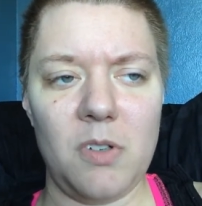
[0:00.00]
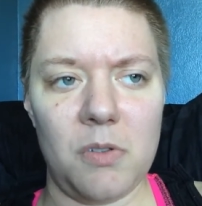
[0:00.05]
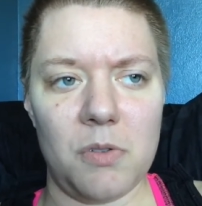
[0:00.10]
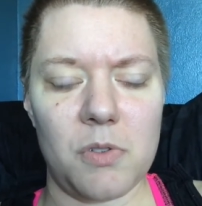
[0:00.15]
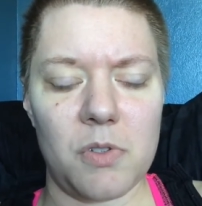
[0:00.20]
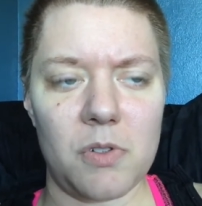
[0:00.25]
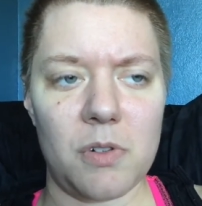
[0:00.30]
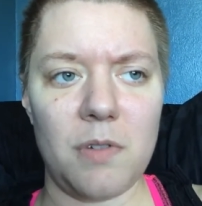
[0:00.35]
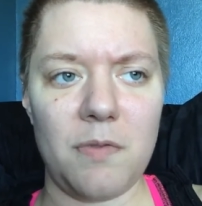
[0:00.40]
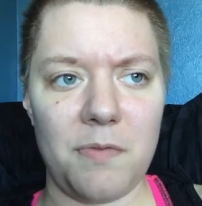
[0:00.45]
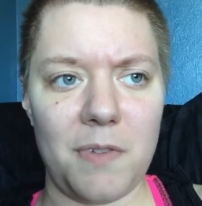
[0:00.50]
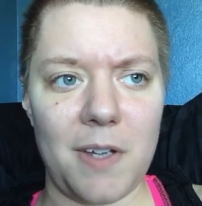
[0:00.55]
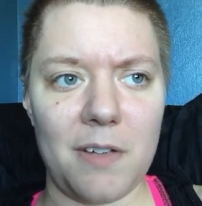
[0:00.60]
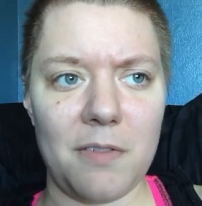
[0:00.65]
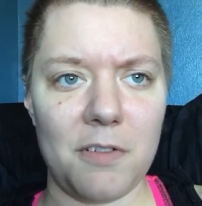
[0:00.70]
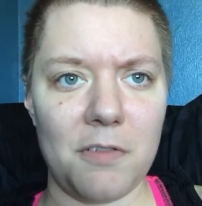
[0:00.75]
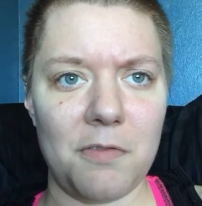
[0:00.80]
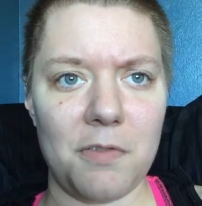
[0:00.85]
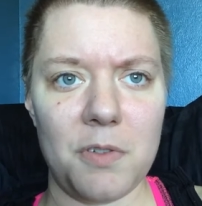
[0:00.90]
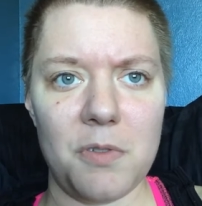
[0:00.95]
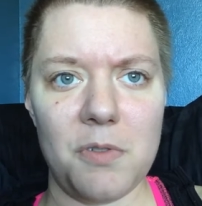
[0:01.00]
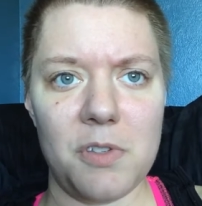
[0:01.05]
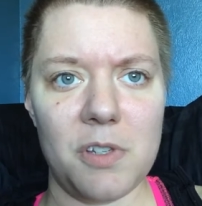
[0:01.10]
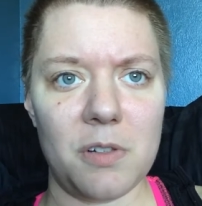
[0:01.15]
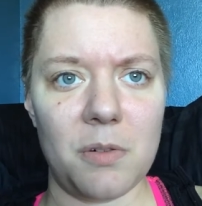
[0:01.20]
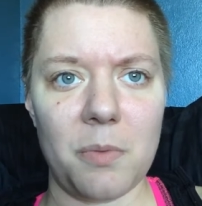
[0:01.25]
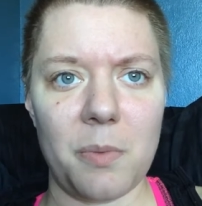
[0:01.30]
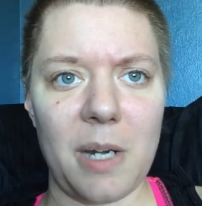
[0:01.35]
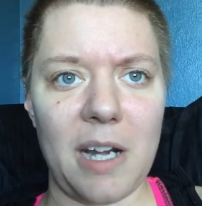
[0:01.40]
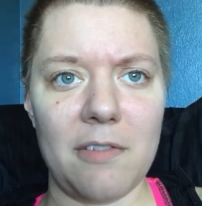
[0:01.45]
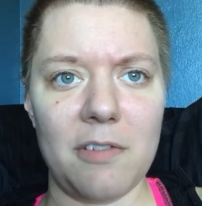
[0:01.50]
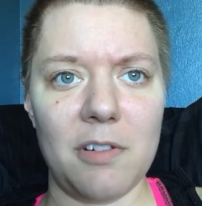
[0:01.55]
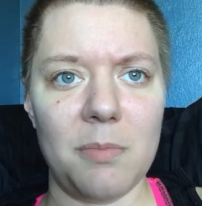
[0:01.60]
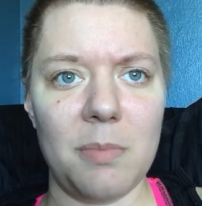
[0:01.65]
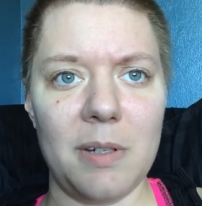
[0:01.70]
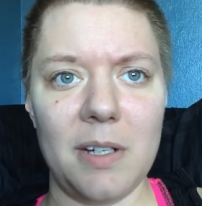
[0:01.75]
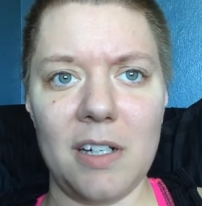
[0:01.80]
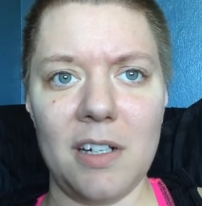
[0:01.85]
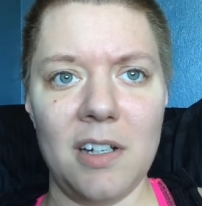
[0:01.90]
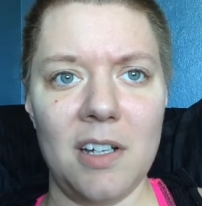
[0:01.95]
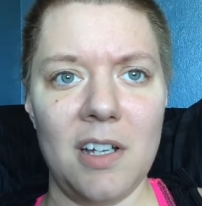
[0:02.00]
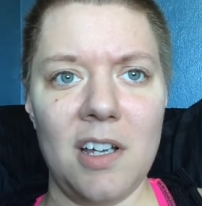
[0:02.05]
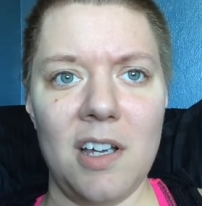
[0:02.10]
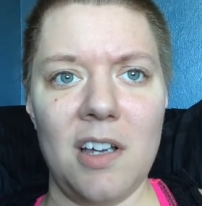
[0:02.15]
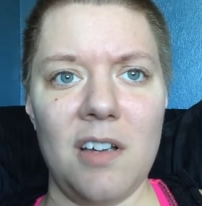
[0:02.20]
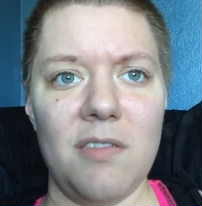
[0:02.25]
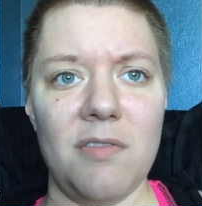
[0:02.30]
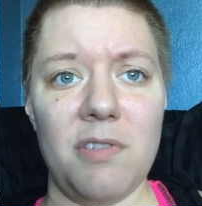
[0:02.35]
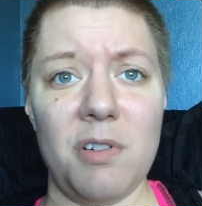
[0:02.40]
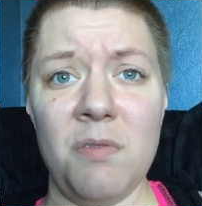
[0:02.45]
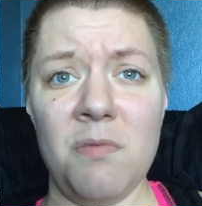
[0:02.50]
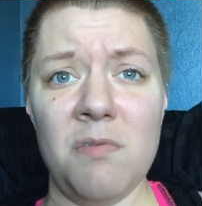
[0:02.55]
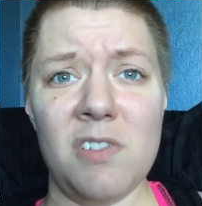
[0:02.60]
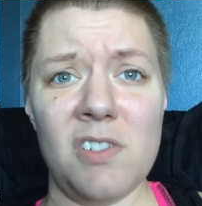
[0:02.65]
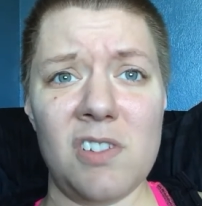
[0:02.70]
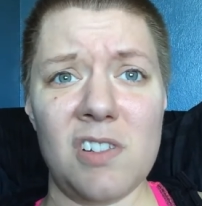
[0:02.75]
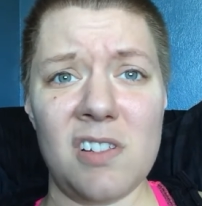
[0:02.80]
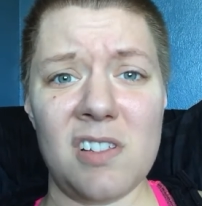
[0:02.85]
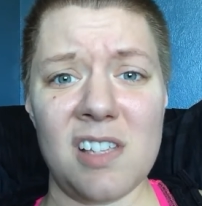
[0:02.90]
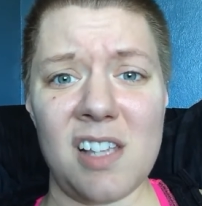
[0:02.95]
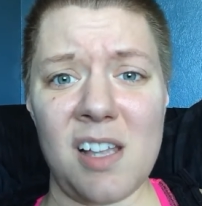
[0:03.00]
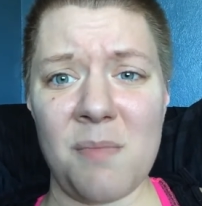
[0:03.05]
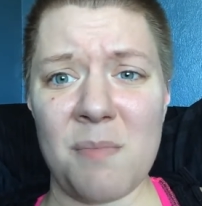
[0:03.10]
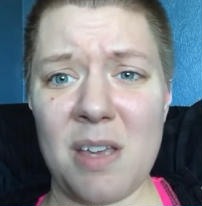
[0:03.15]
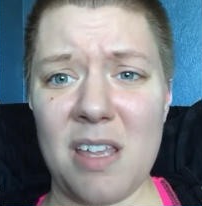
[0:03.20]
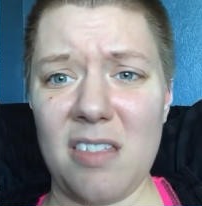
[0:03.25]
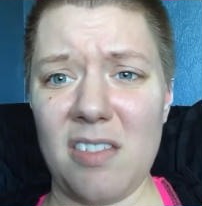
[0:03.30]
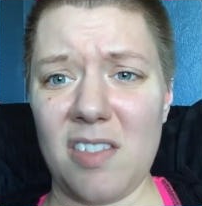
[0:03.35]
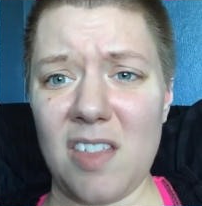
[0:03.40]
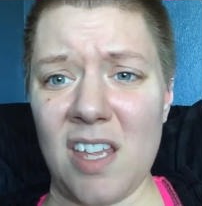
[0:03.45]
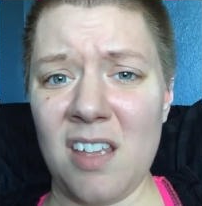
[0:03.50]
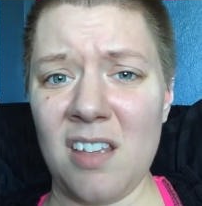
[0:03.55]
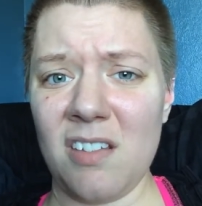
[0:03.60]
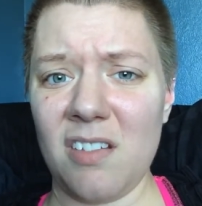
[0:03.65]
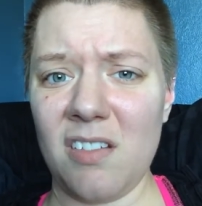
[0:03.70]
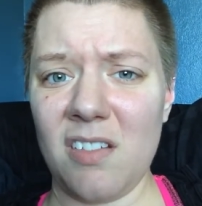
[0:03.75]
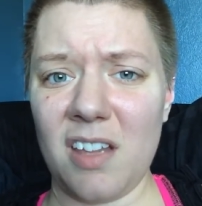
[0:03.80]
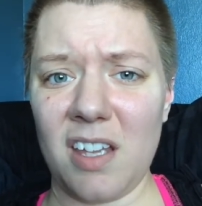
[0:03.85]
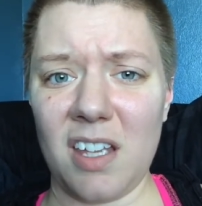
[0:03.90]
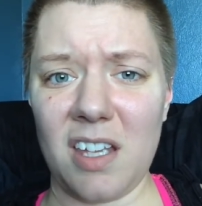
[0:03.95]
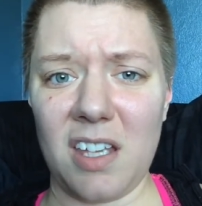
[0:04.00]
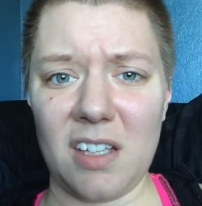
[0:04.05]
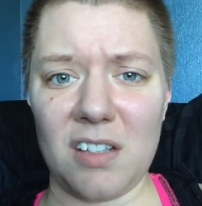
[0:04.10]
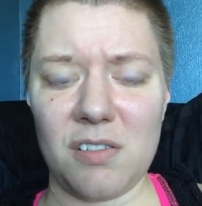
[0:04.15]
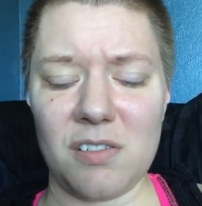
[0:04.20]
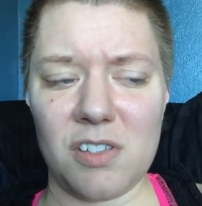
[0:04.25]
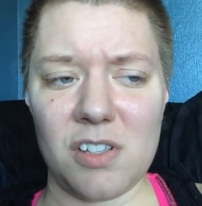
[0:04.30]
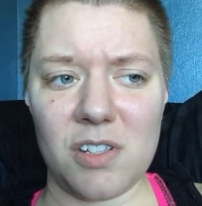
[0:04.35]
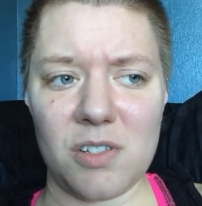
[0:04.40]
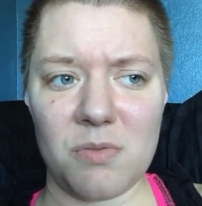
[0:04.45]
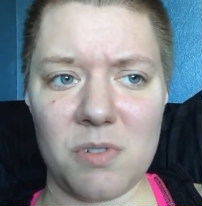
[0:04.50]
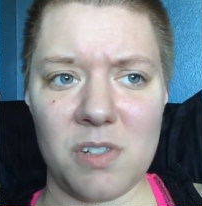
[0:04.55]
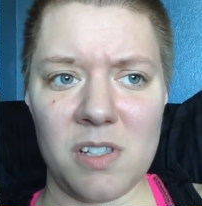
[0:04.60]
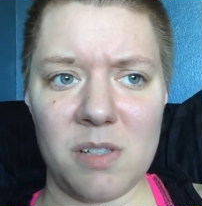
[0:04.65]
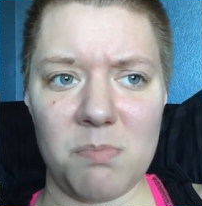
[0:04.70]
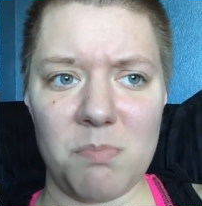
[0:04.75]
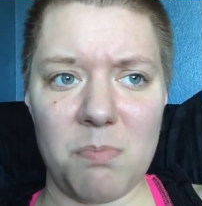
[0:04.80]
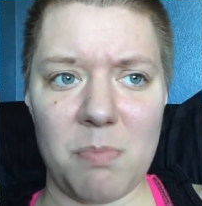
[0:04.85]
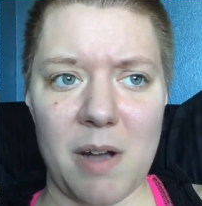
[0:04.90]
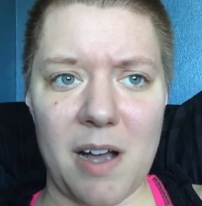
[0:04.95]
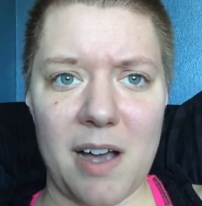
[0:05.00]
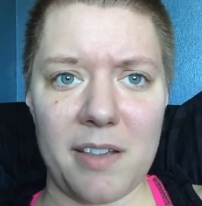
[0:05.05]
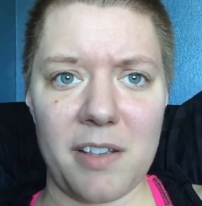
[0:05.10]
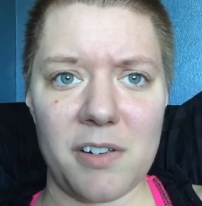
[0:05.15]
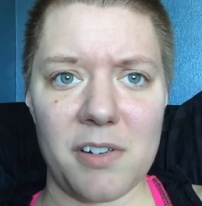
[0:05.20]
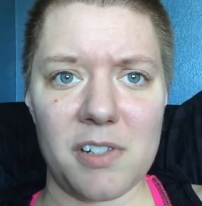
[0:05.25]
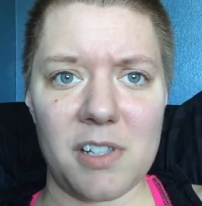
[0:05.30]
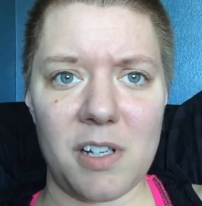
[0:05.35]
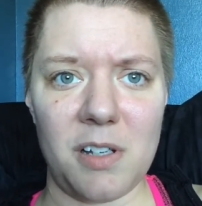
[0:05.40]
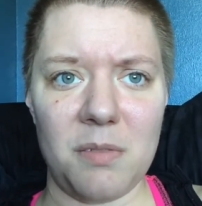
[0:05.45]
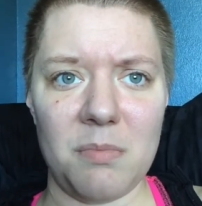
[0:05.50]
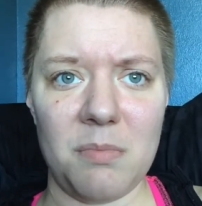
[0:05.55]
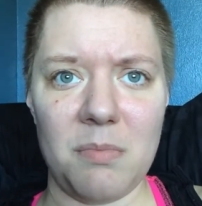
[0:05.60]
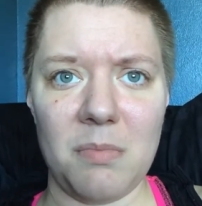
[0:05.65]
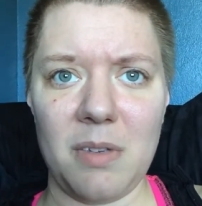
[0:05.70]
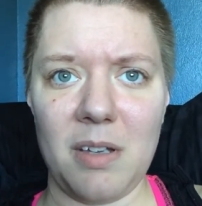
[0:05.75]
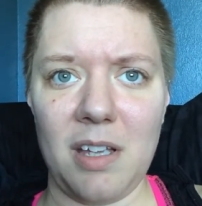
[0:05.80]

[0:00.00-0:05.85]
sort of favorite foods or whatever, but food was just not my thing. Like, it just was bothersome.